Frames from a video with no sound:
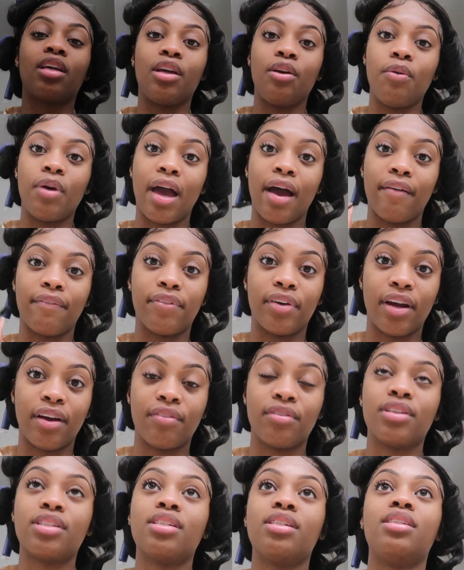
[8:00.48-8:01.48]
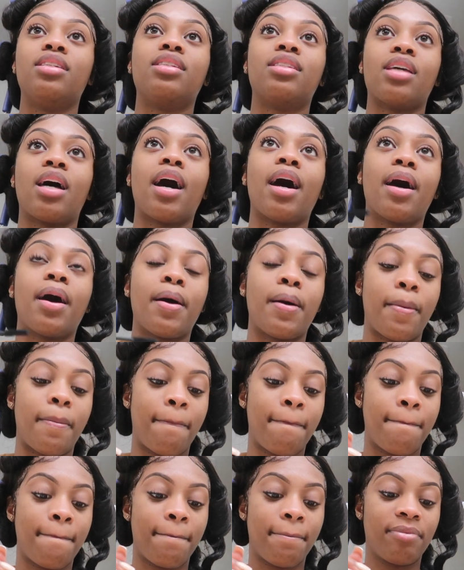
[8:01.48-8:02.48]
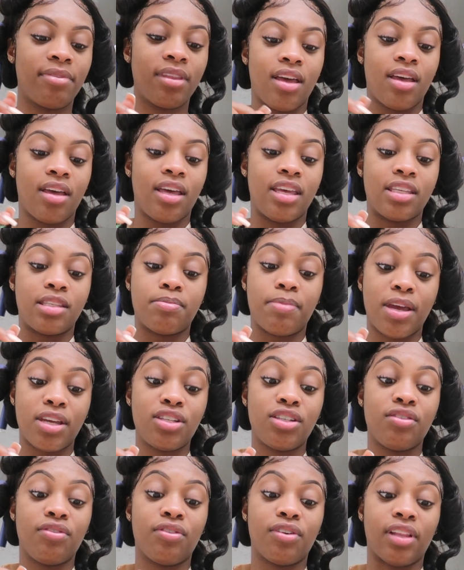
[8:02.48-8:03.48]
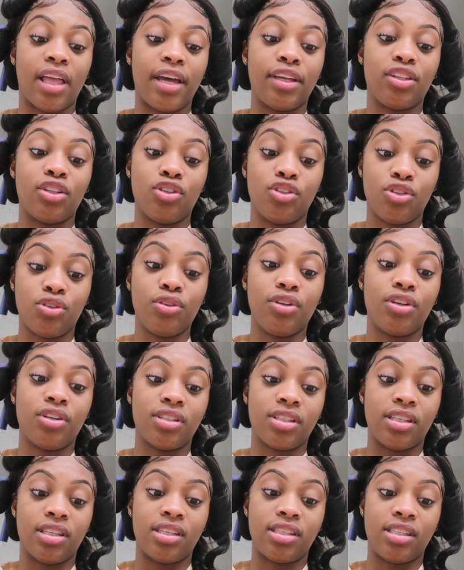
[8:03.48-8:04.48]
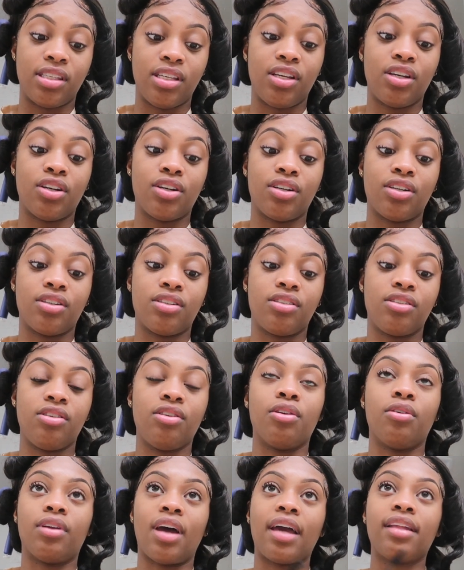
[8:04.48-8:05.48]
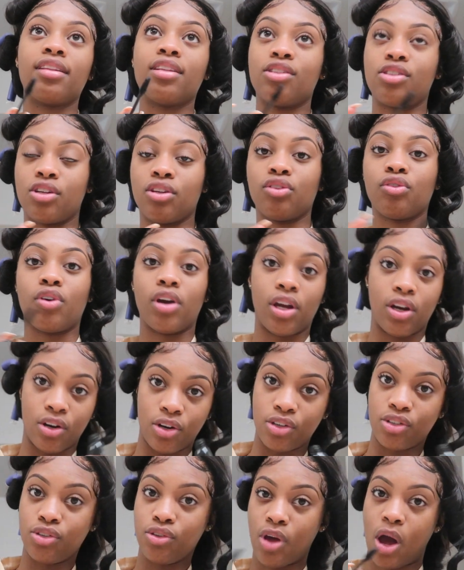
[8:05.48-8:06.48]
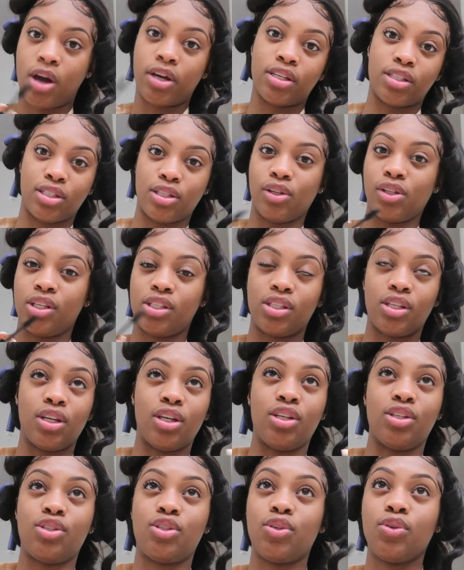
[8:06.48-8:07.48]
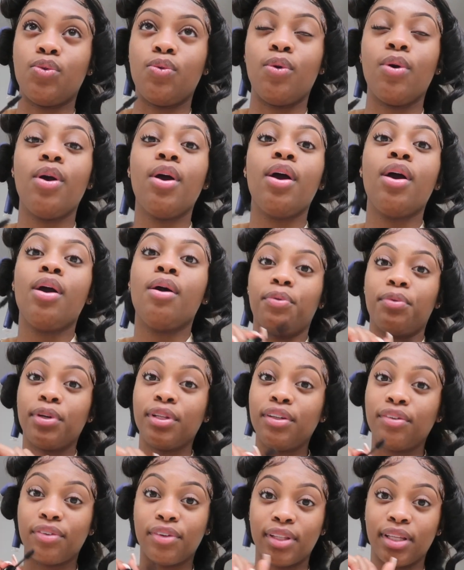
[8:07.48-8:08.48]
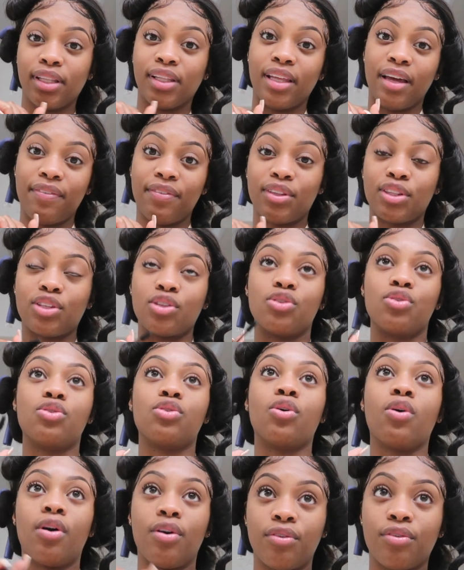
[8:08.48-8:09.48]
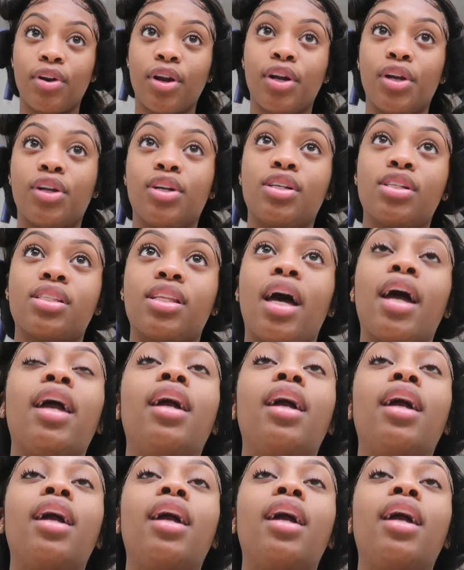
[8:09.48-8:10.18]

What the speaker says: and you have forever to decide, especially for the juniors and the seniors, 9th and 10th graders, y'all can still listen to this too. But really for the 11th and 12th graders,